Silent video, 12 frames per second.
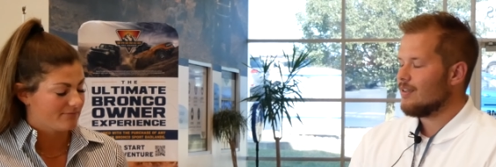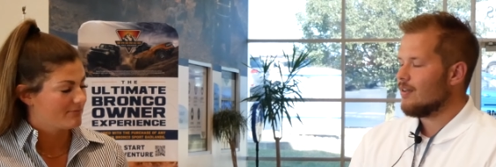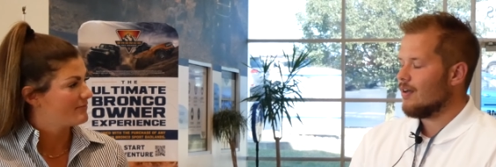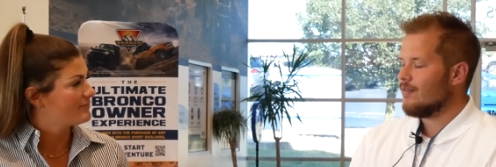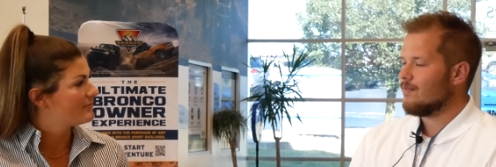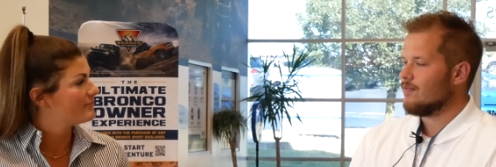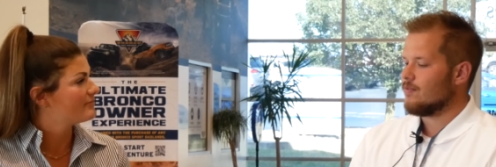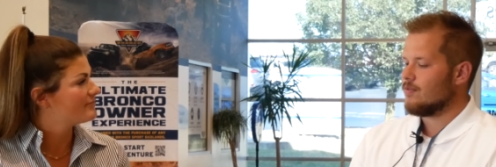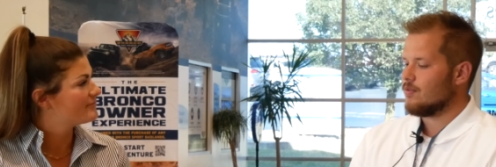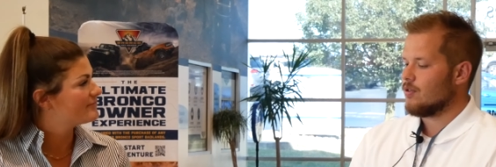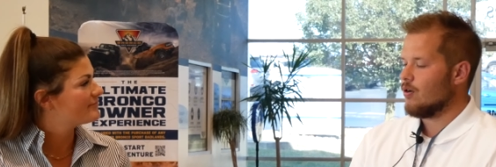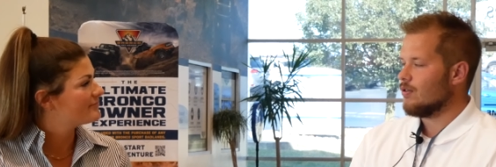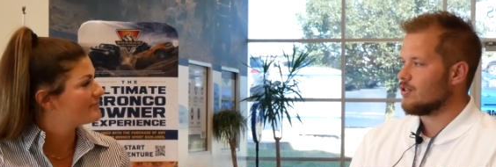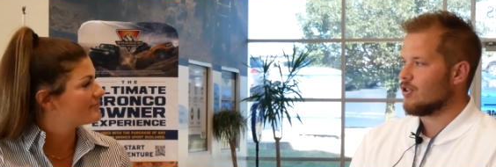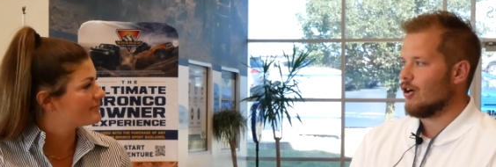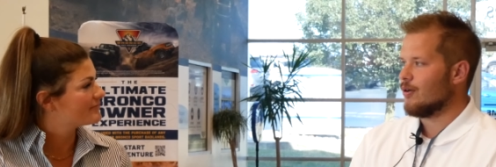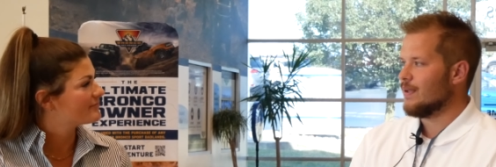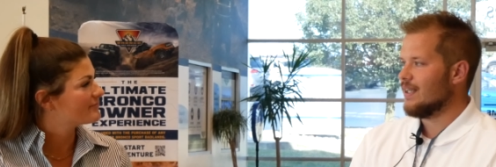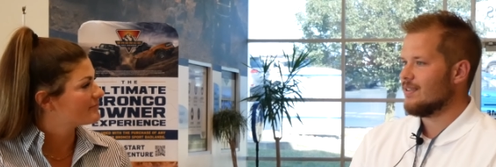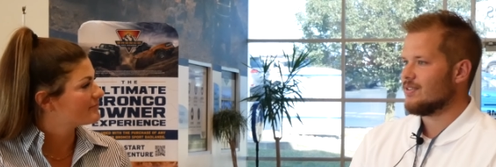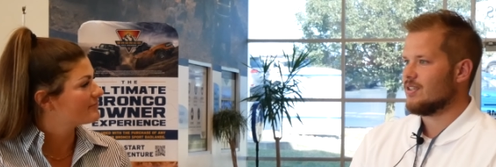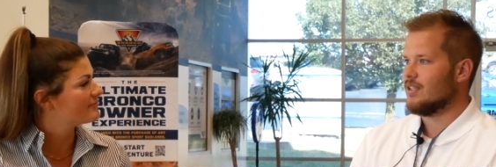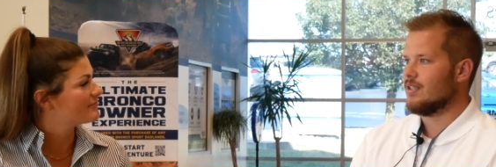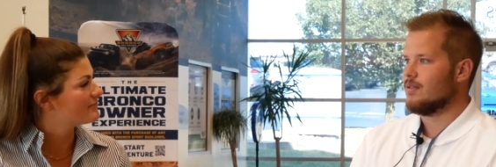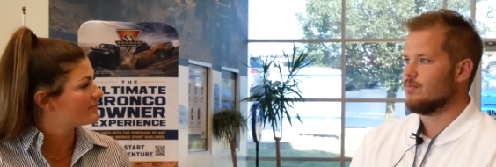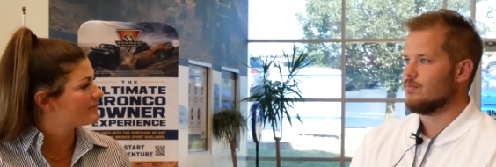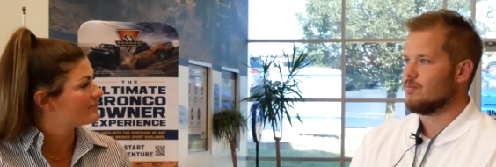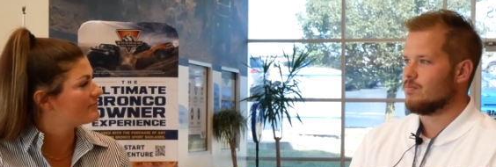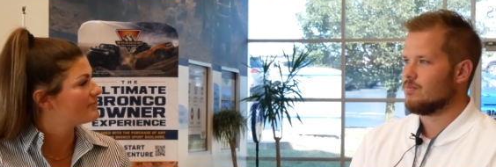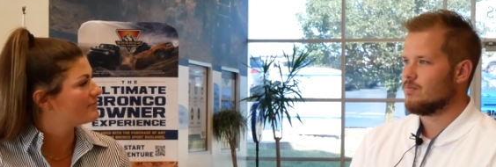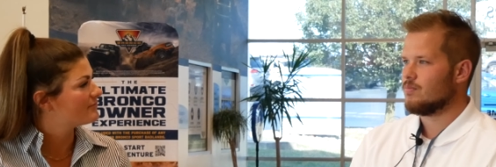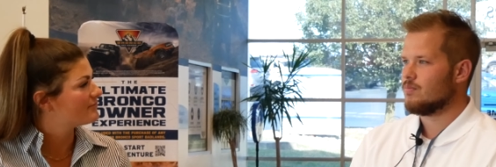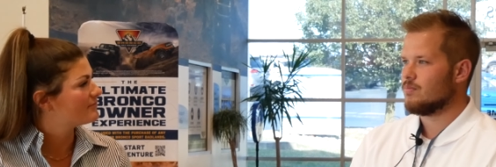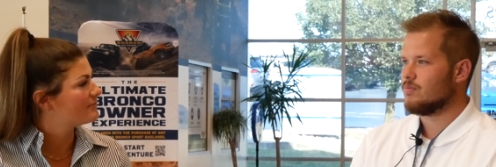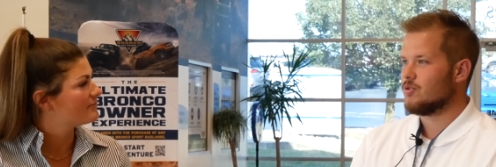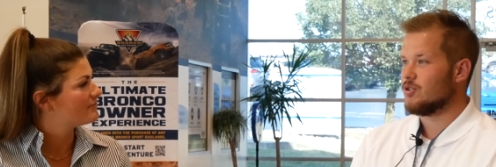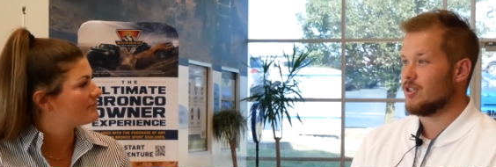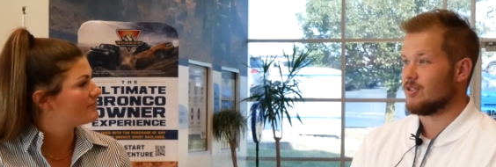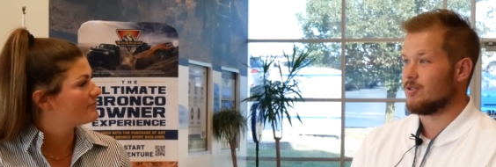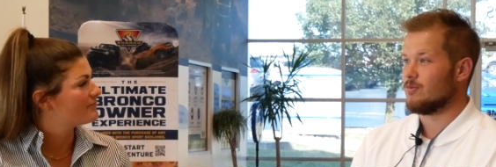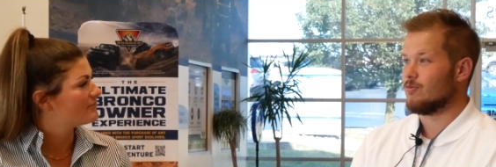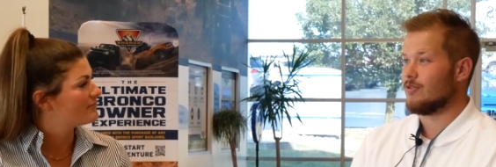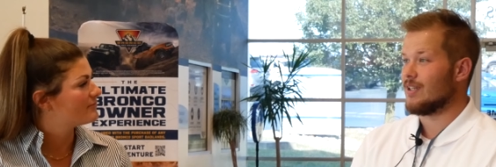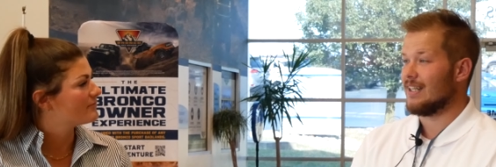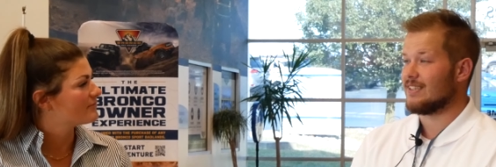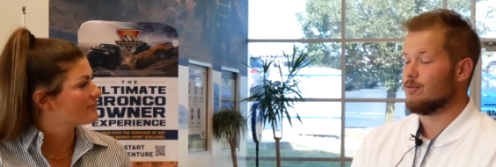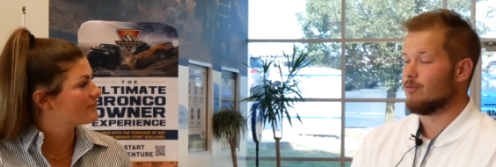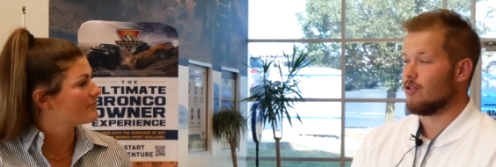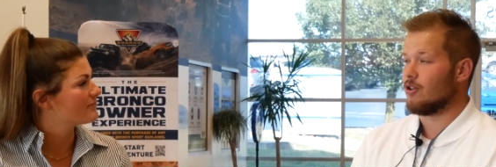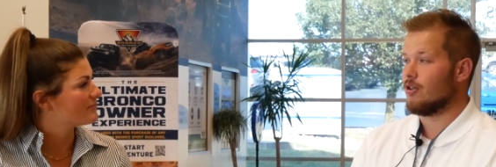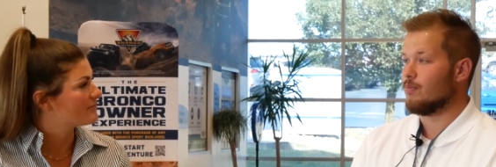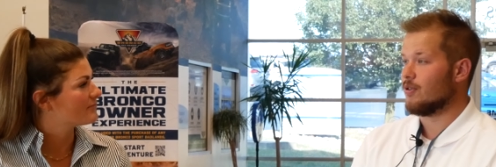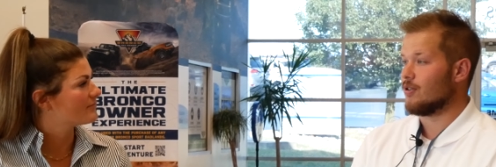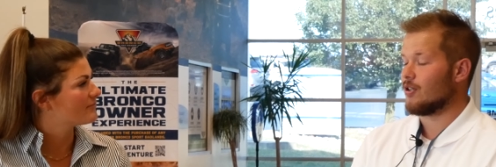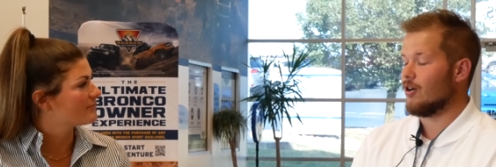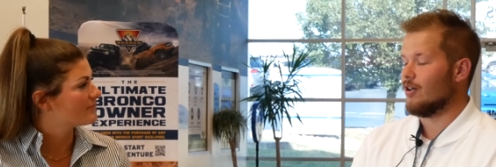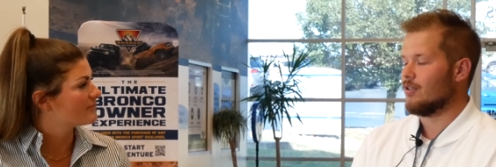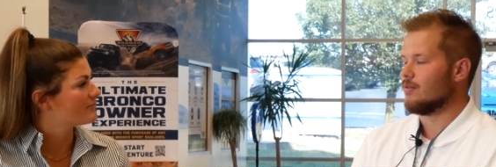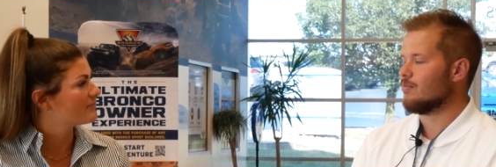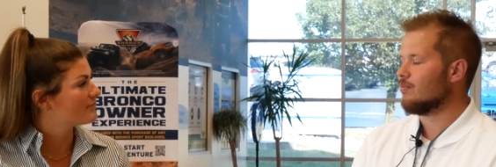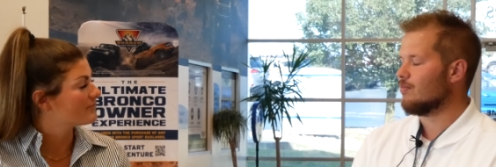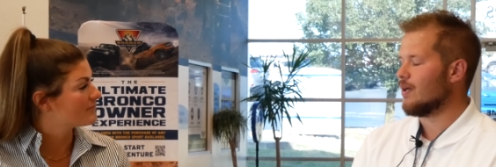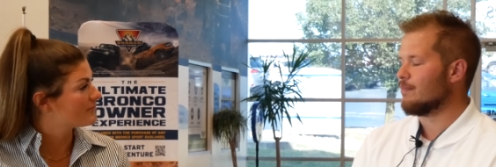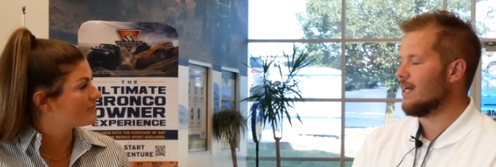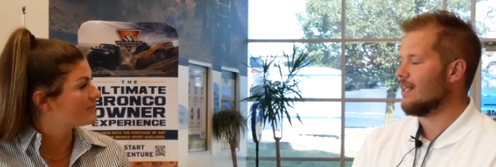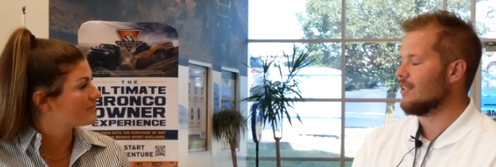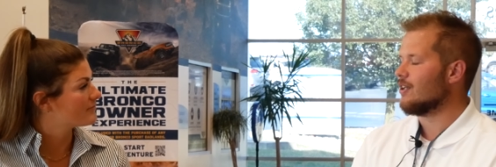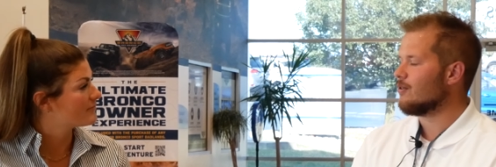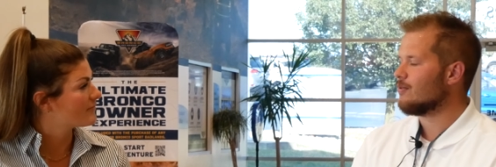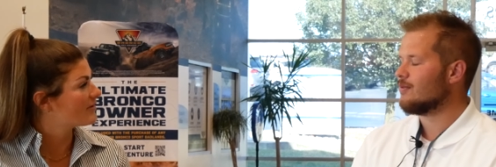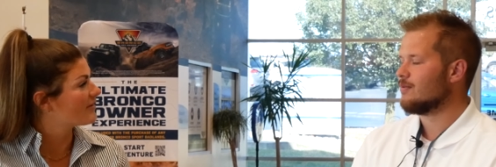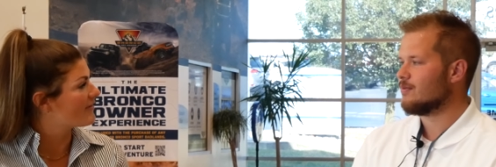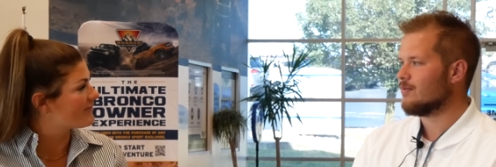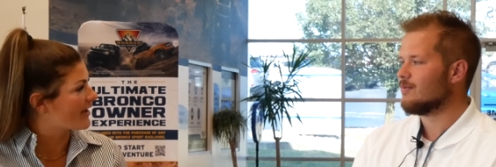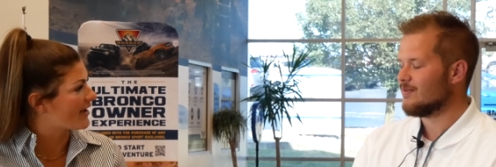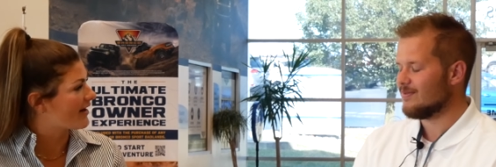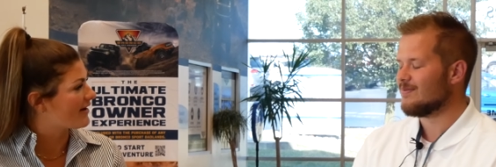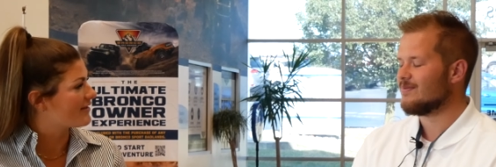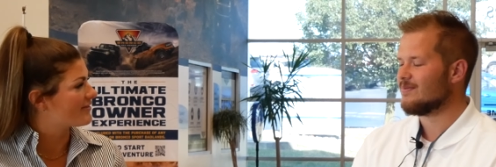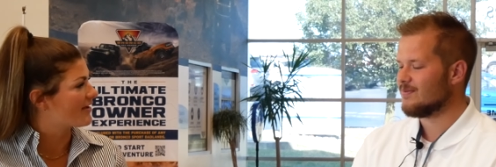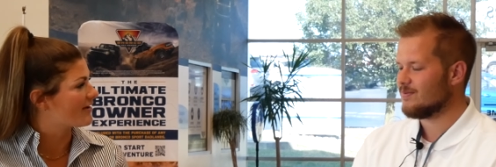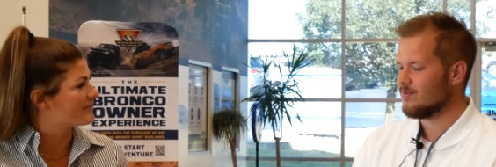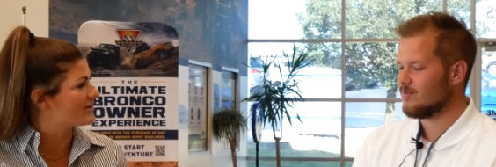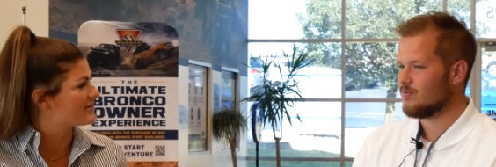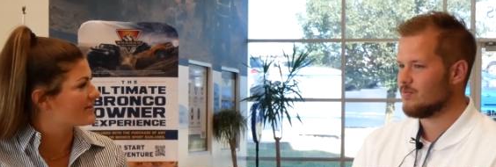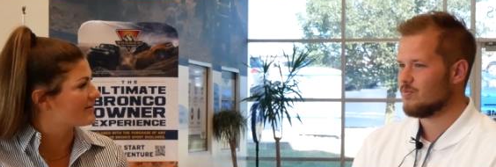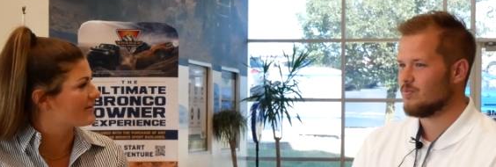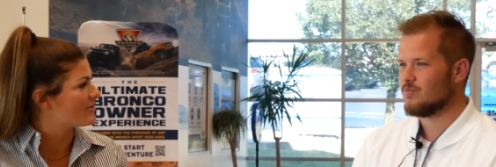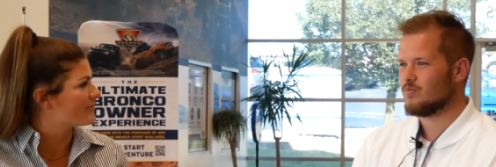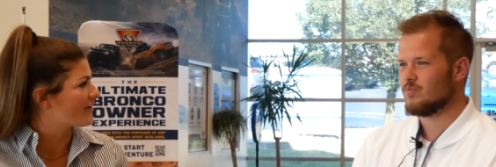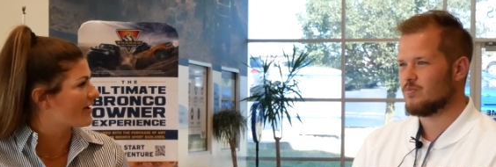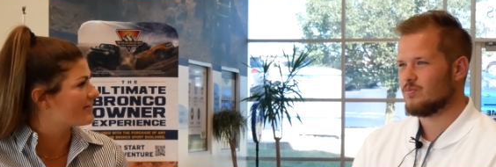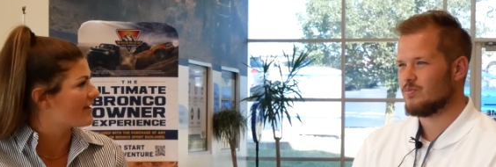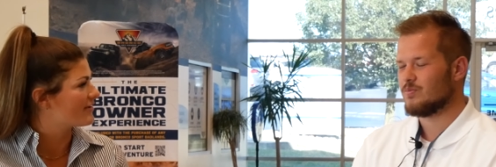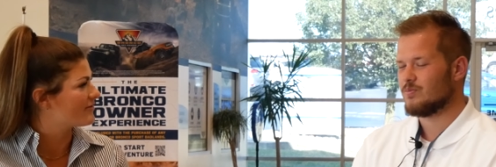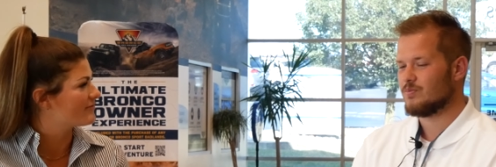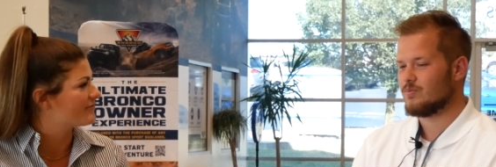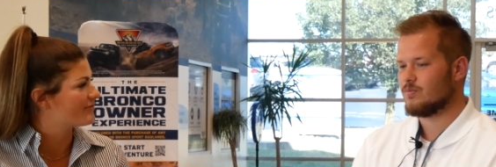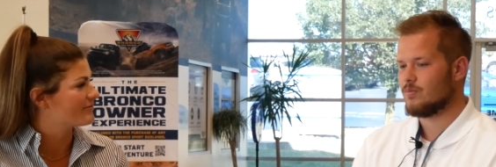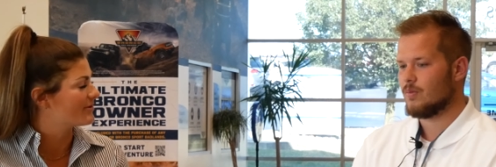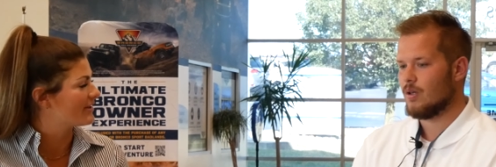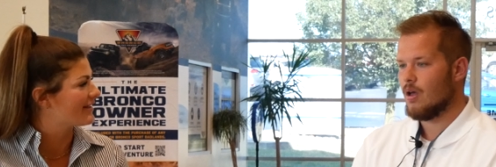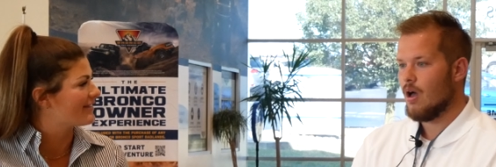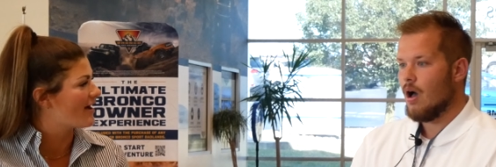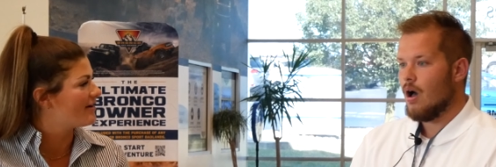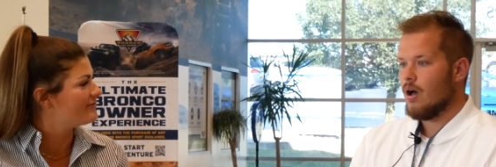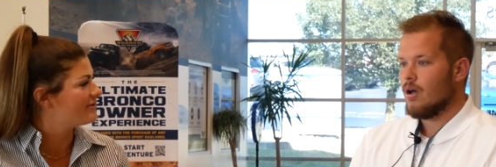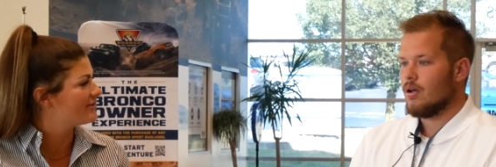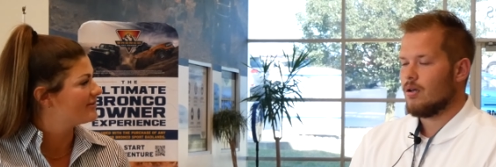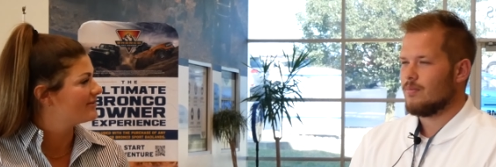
Speaker 1: love going to car meets and just relaxing with a good book on my patio.
Speaker 2: Love that. Anything recently you've read that you've really loved?